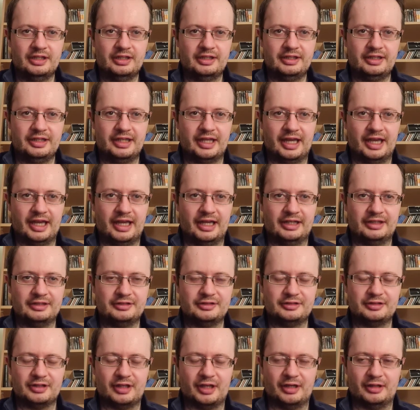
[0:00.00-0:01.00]
yeah,
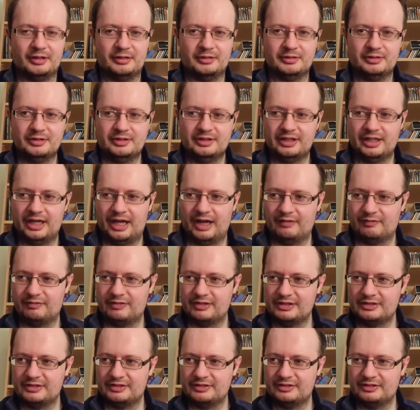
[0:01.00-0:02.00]
so I've
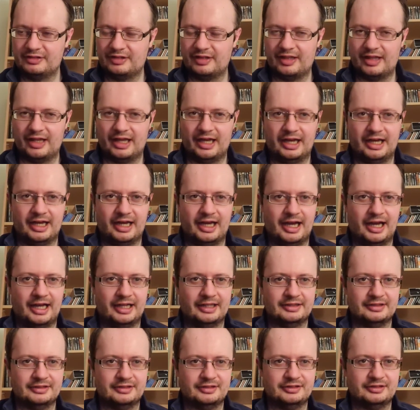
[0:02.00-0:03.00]
listened to that,
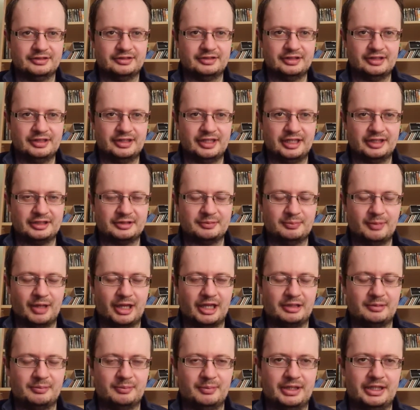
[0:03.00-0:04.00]
and it's
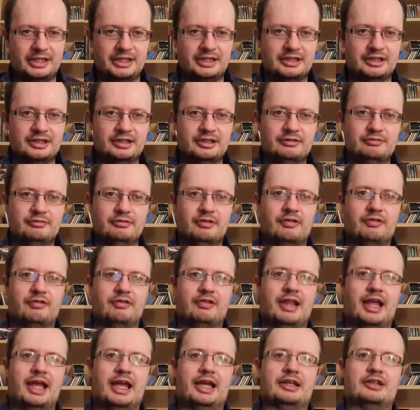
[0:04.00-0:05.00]
made me
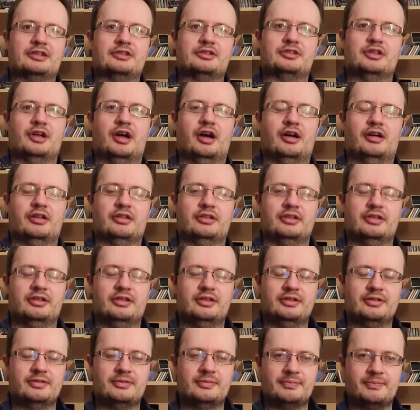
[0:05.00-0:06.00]
reflect on
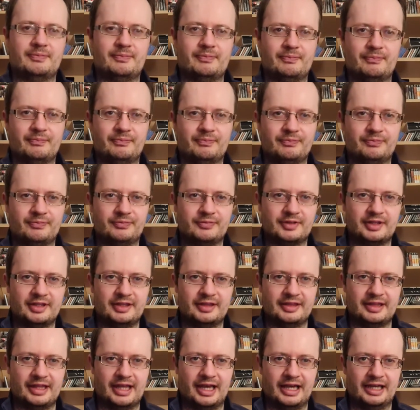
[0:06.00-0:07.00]

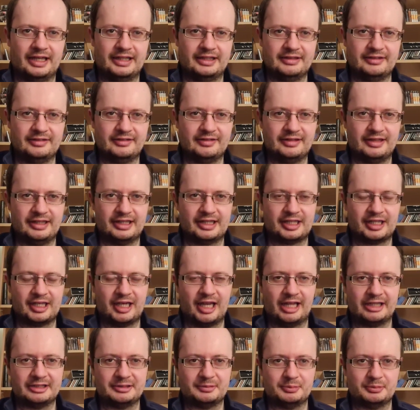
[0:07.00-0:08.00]
the
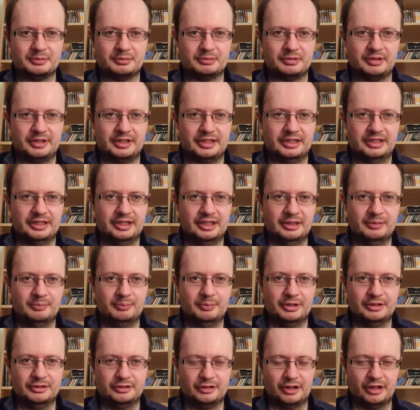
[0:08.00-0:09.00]
clash between
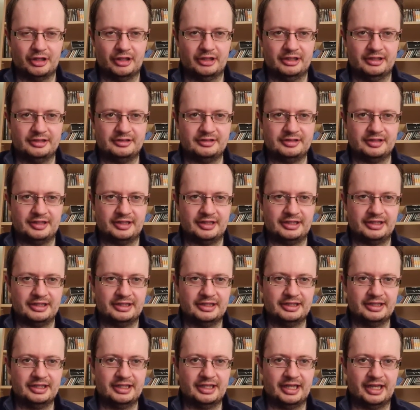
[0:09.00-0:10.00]
modernity
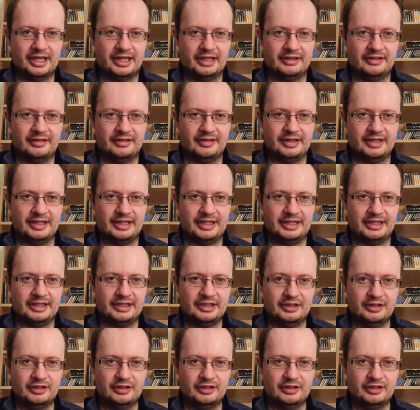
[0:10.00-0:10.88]
and the